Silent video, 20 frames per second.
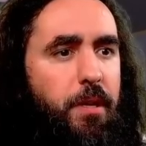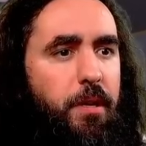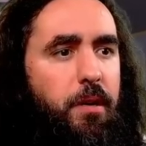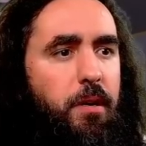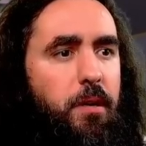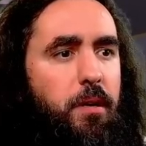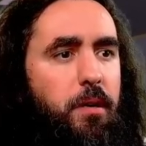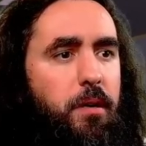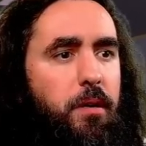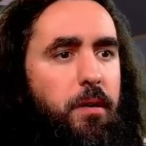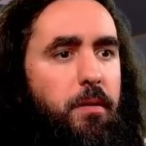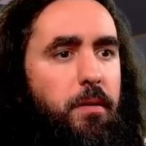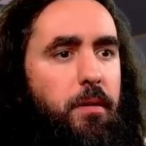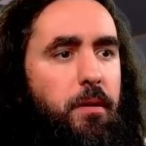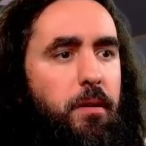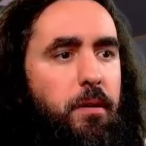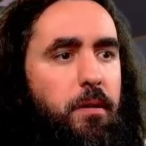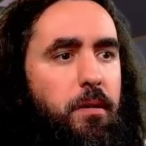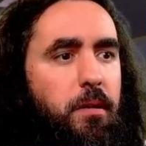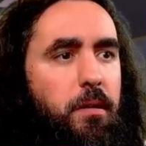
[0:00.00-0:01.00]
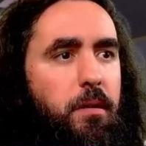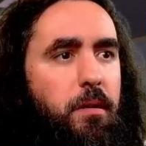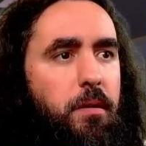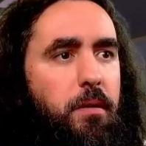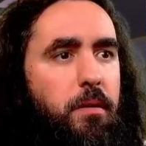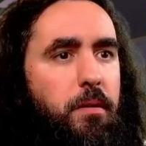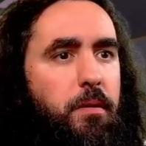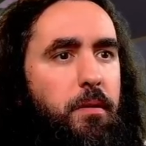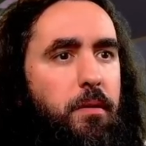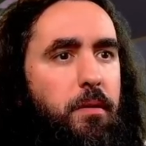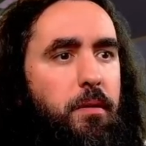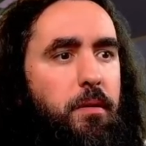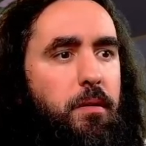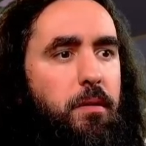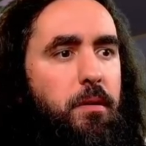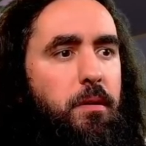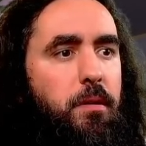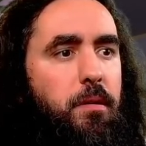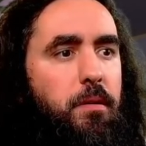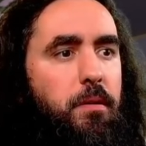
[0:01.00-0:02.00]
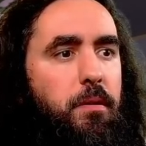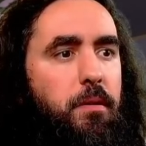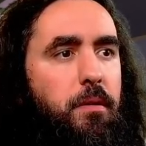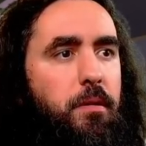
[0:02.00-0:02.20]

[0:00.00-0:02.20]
Nothing is said.